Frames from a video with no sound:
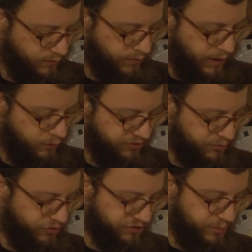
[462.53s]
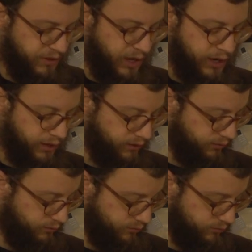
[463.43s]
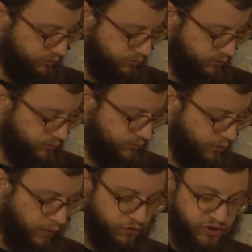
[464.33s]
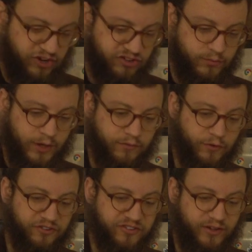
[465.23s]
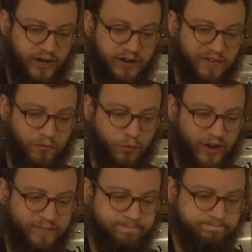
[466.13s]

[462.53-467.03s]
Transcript: that was the most benign conversation about adversity I've ever read.